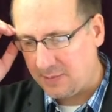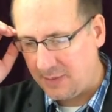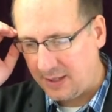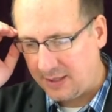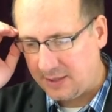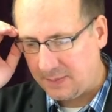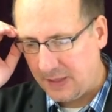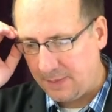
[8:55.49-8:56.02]

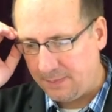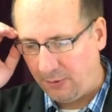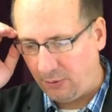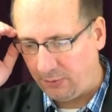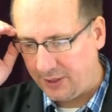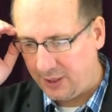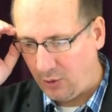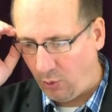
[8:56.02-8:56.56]
makes people
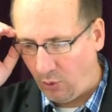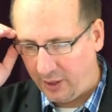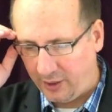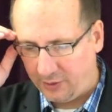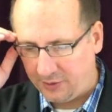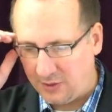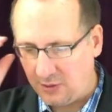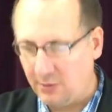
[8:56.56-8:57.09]

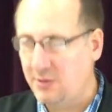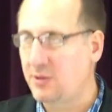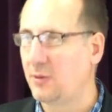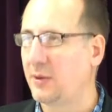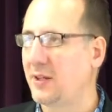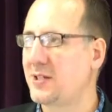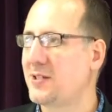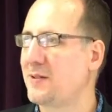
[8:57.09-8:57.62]
recoil due
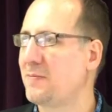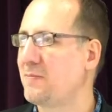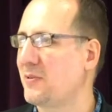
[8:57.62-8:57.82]
to its